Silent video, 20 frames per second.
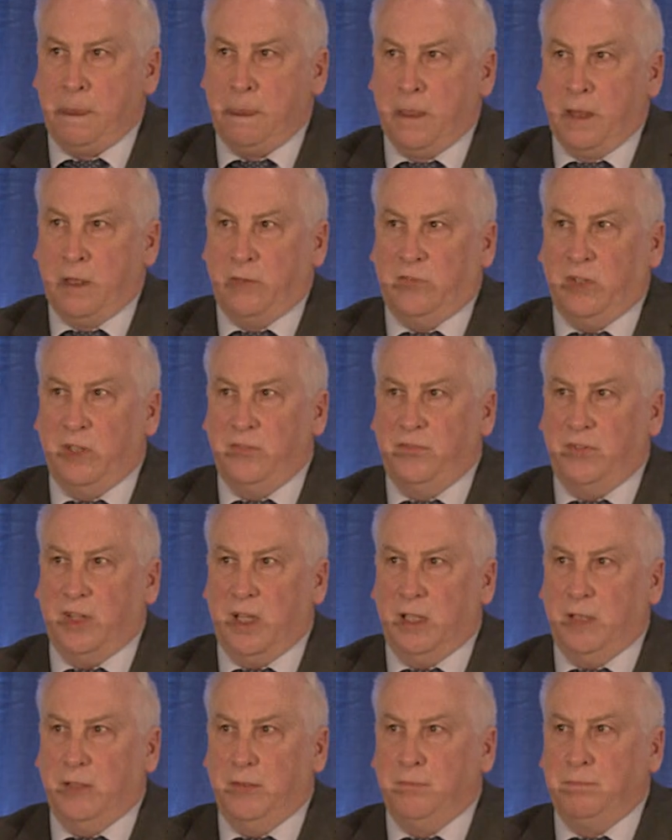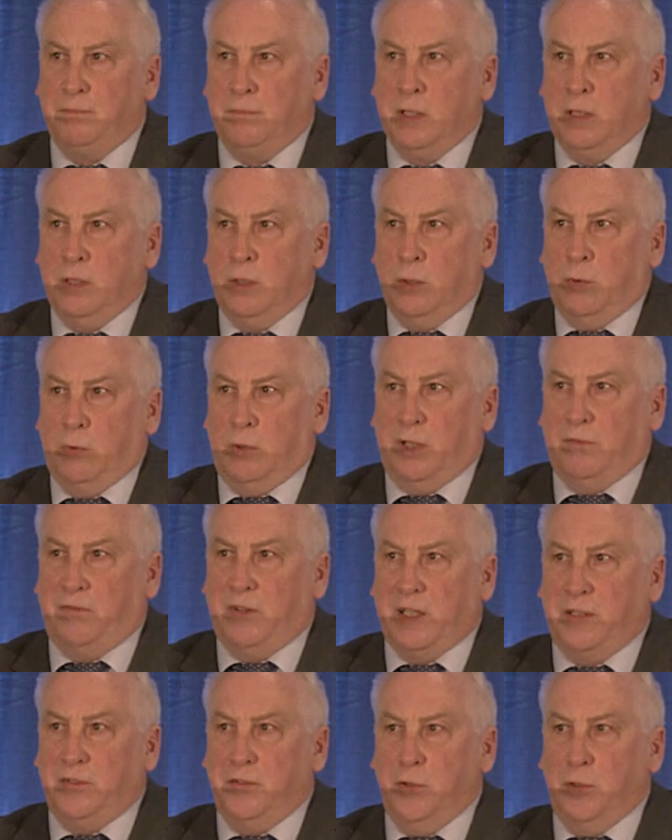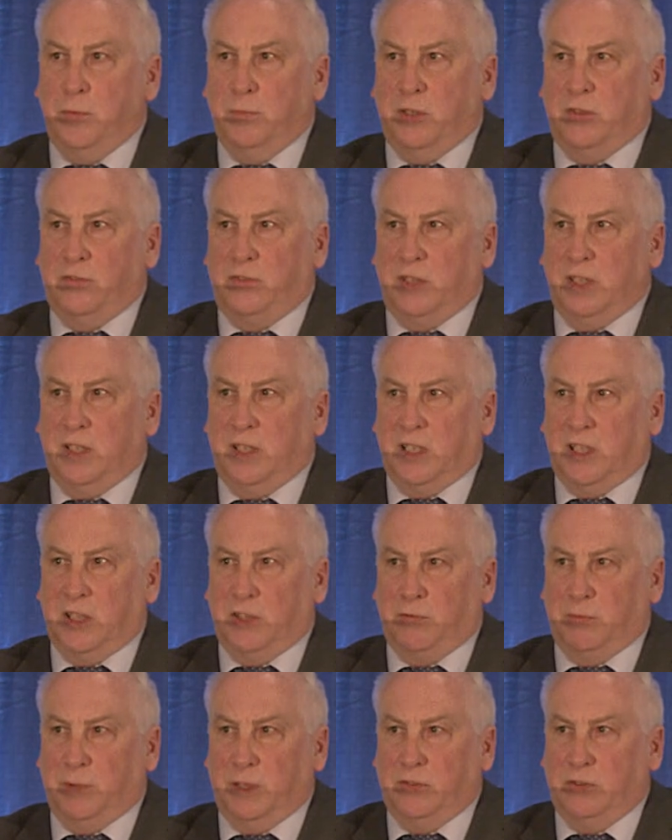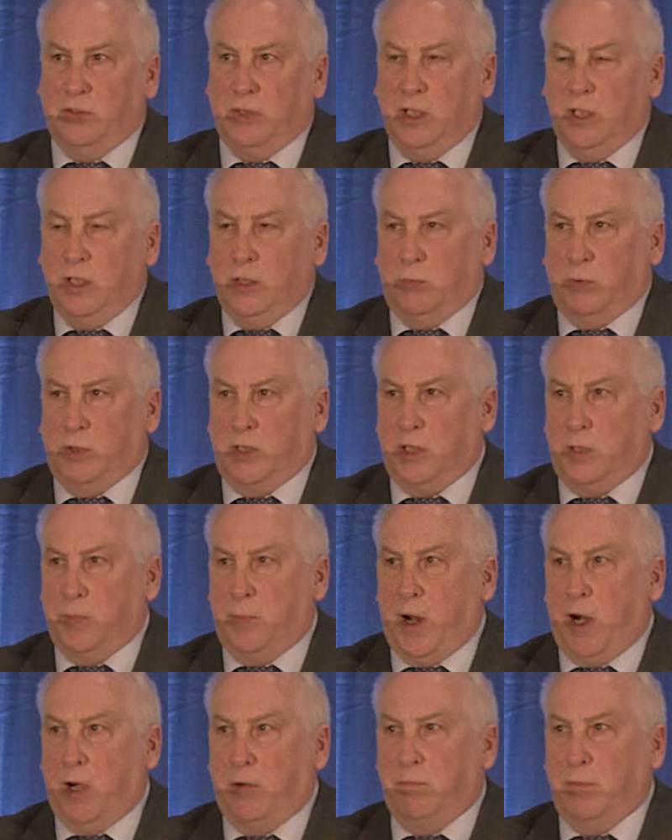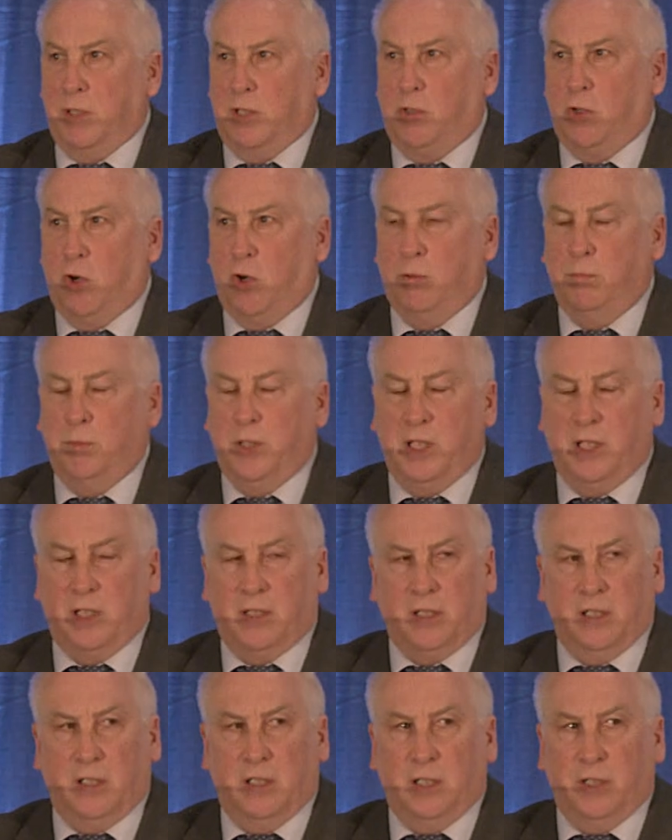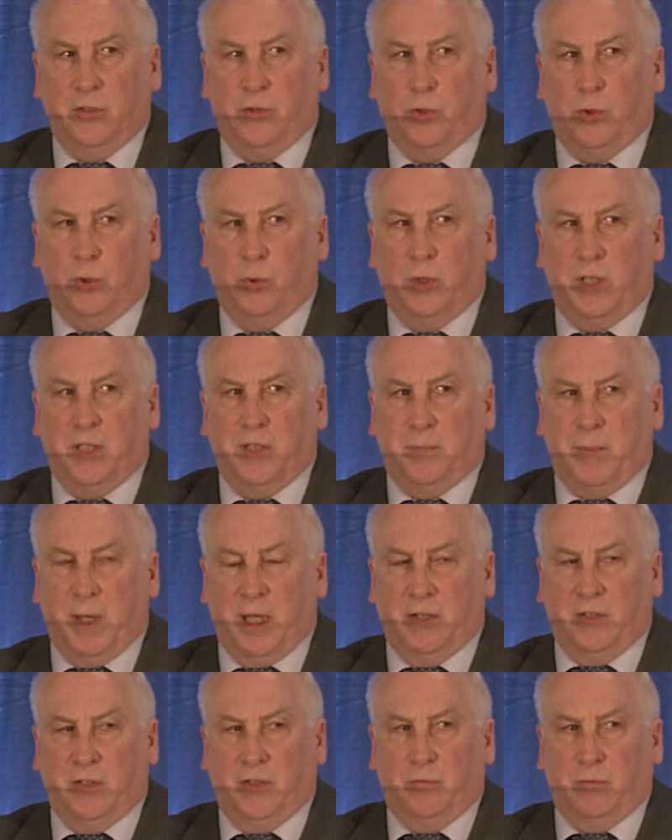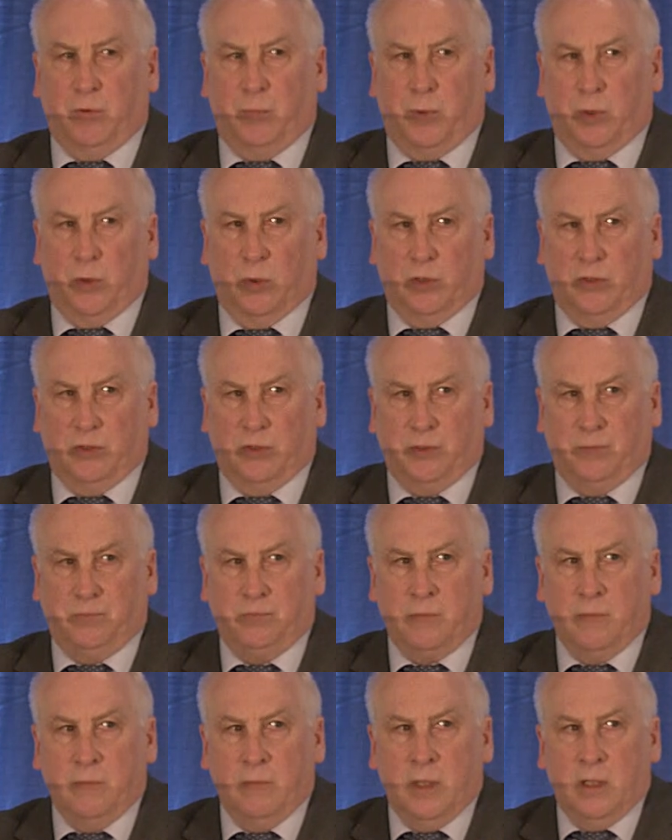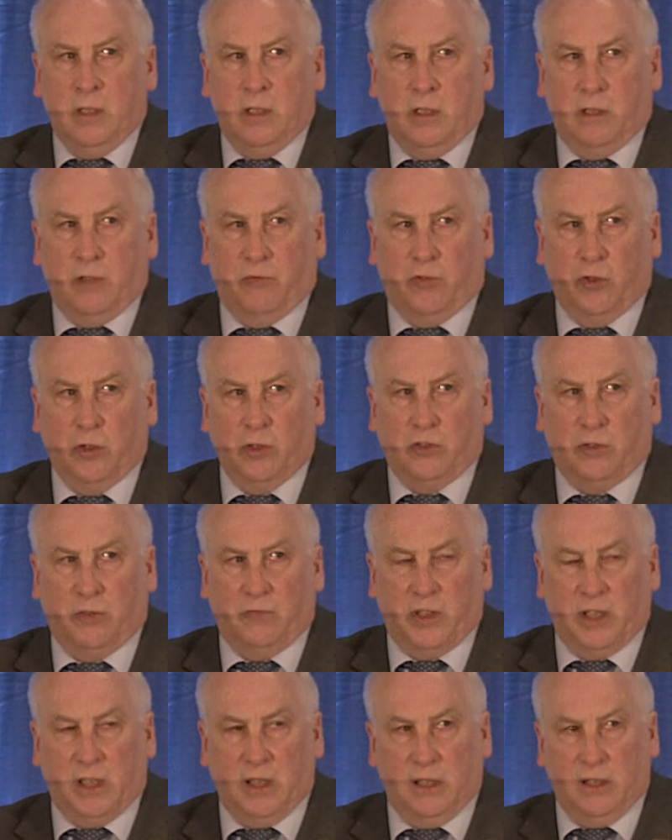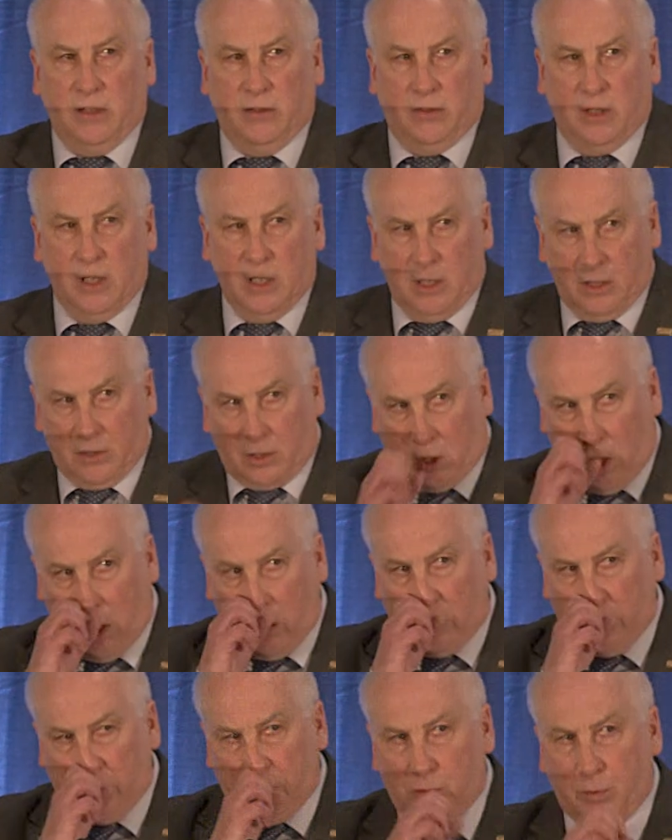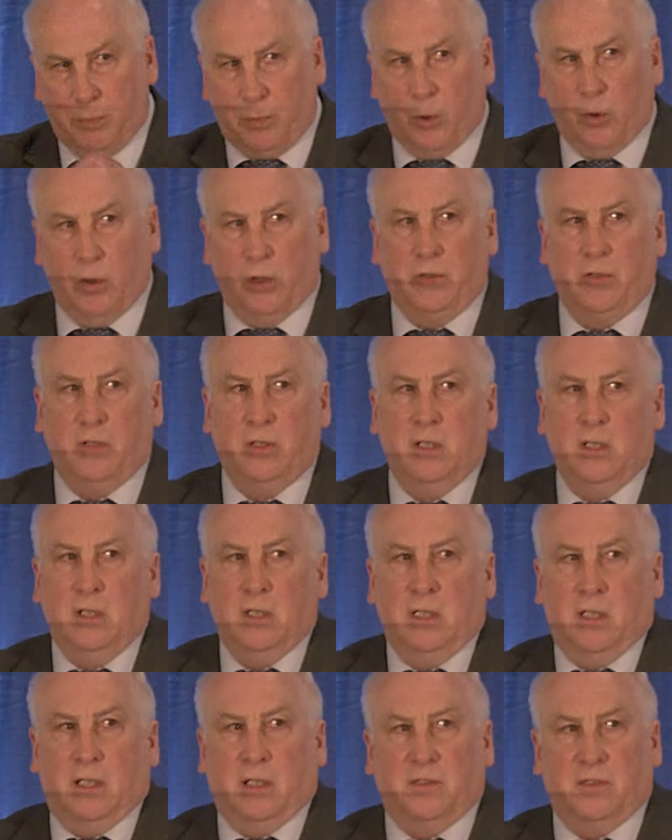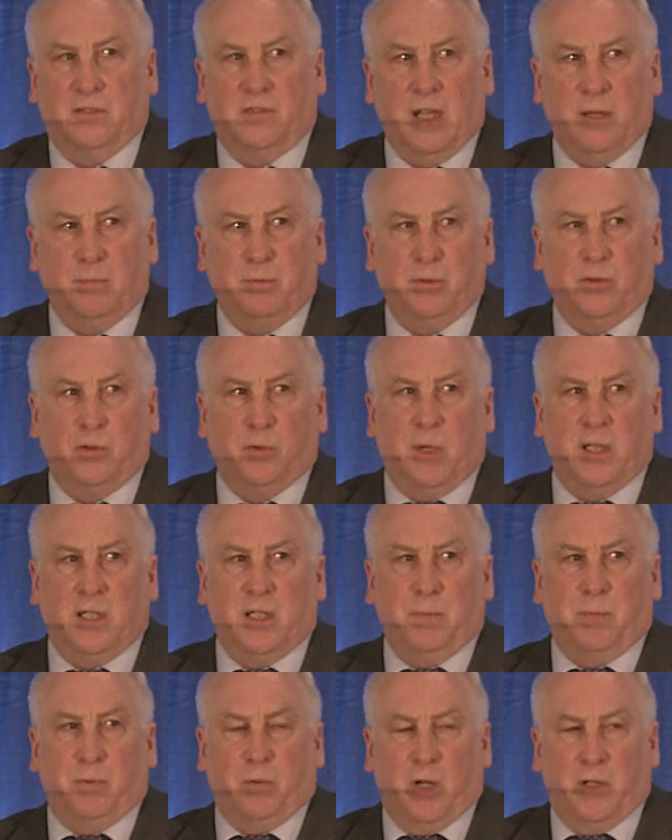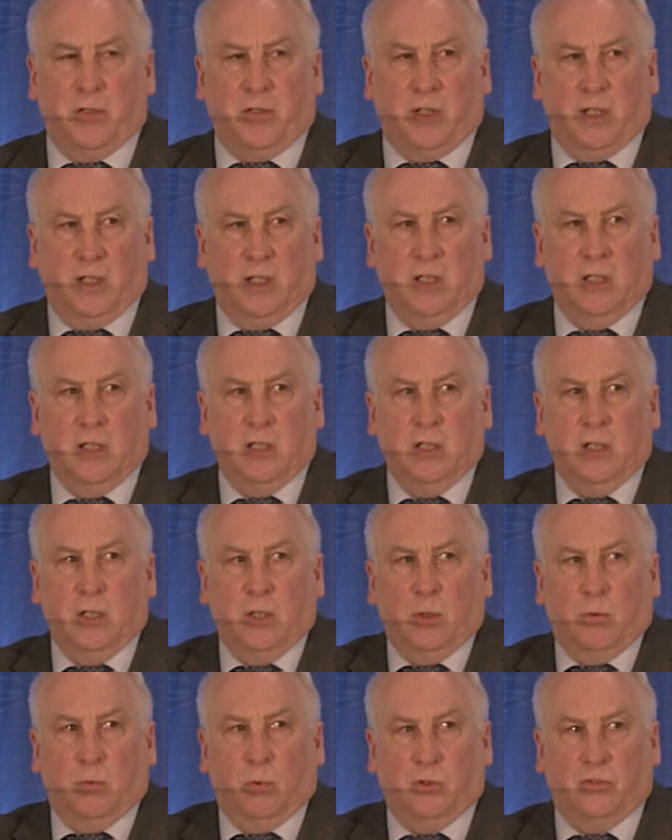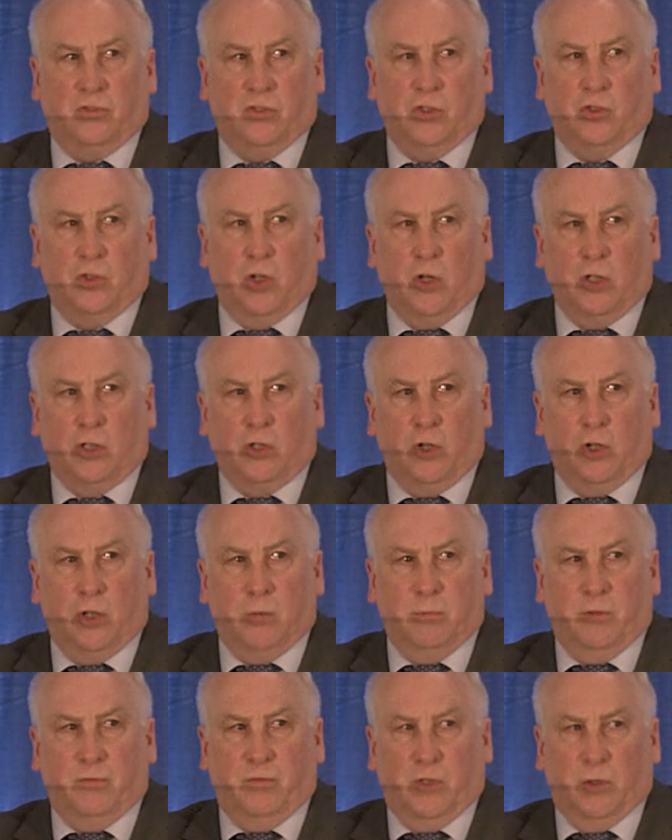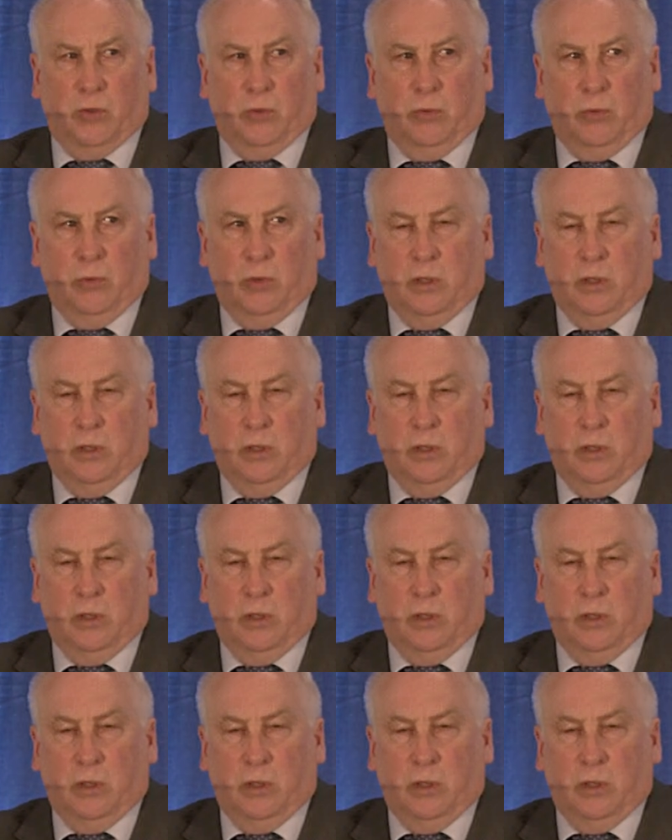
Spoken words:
Since then, we have had numerous engagements with the Department, culminating in 2 independent reports. The first of these, the Collins report, in December 2020, was the short-term review,